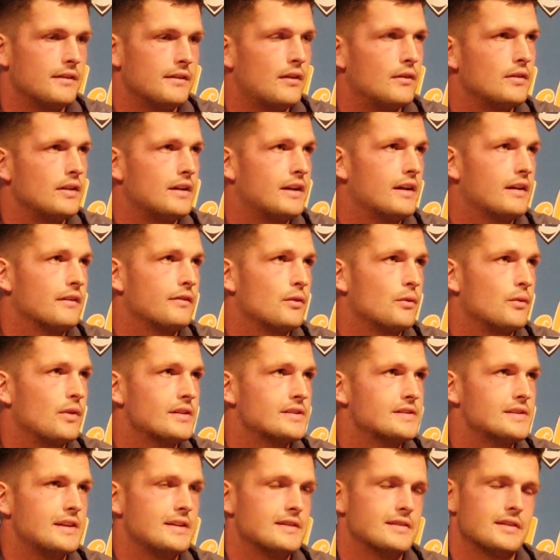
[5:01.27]
only here for one
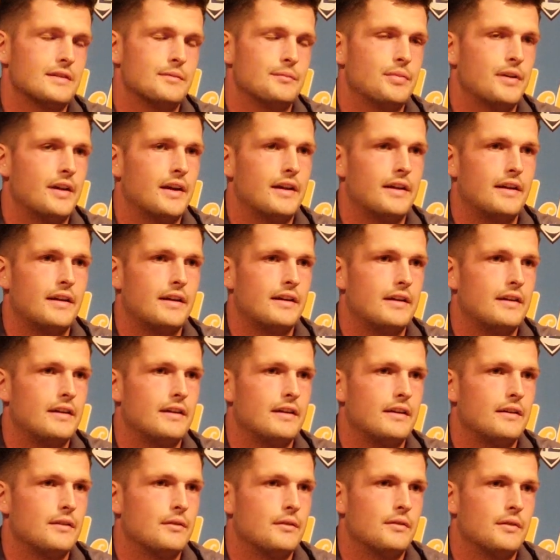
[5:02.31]
season. But
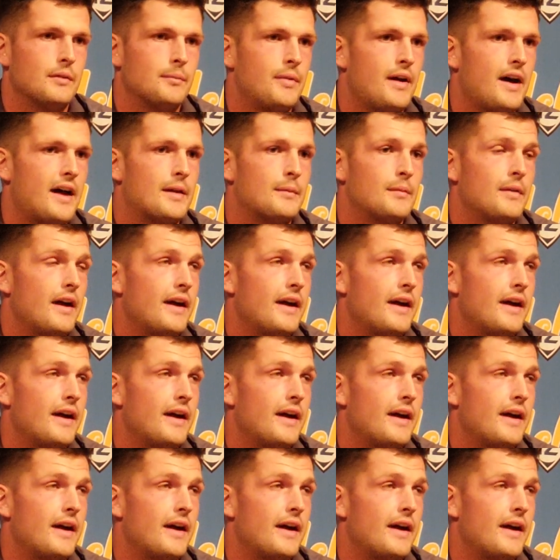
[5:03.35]
the bottom